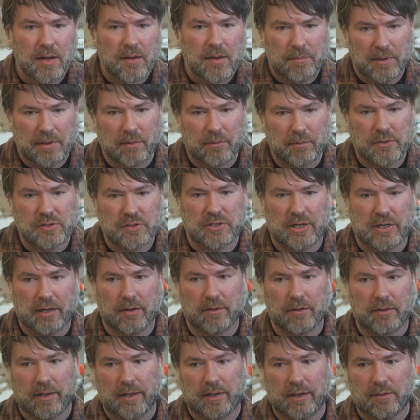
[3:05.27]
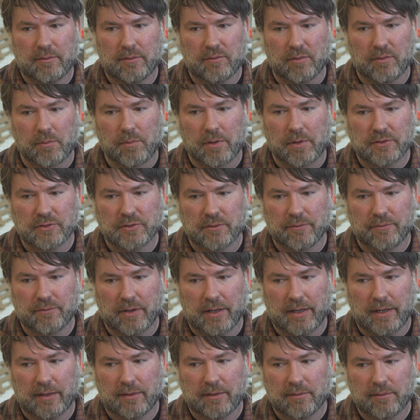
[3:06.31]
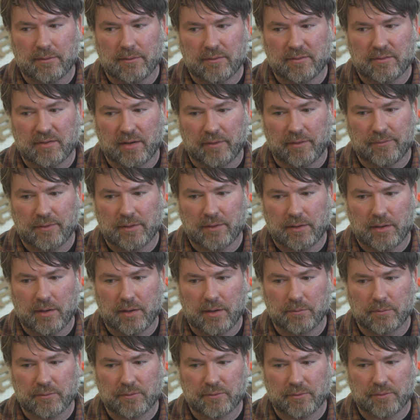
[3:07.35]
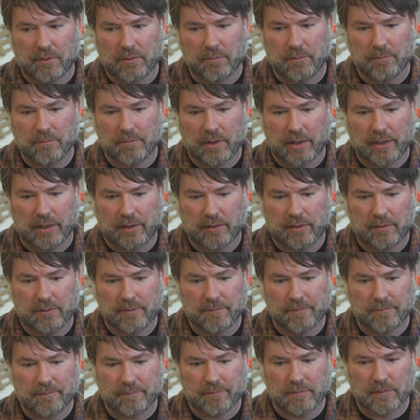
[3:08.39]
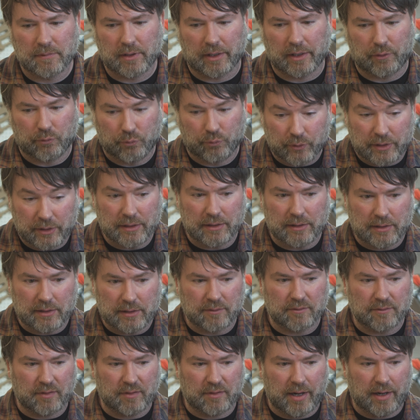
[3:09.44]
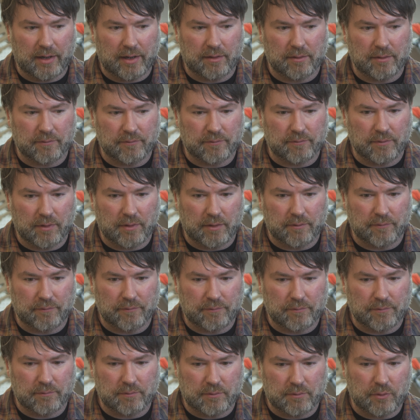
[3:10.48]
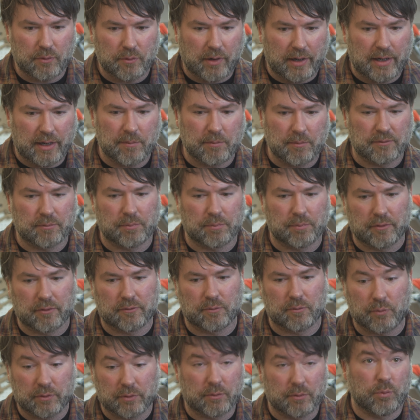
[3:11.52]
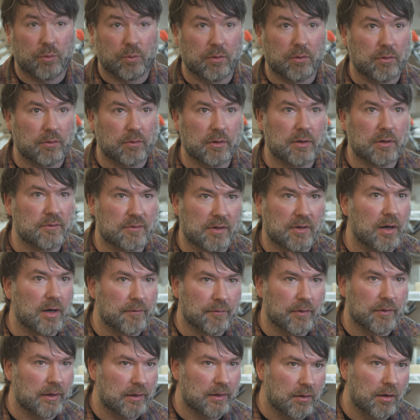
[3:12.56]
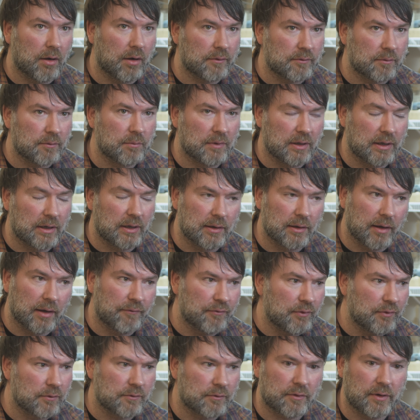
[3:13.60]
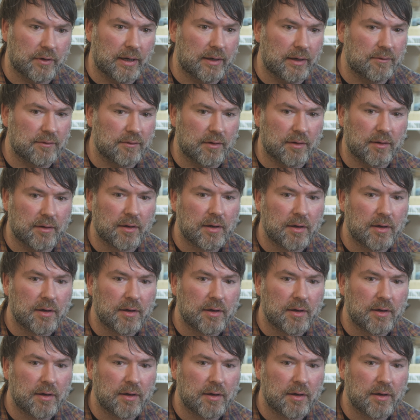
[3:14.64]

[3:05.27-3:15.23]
Being able to share so much of stuff that comes from really inside of who I am as a person with the world is kind of an awesome thing, and that feels great to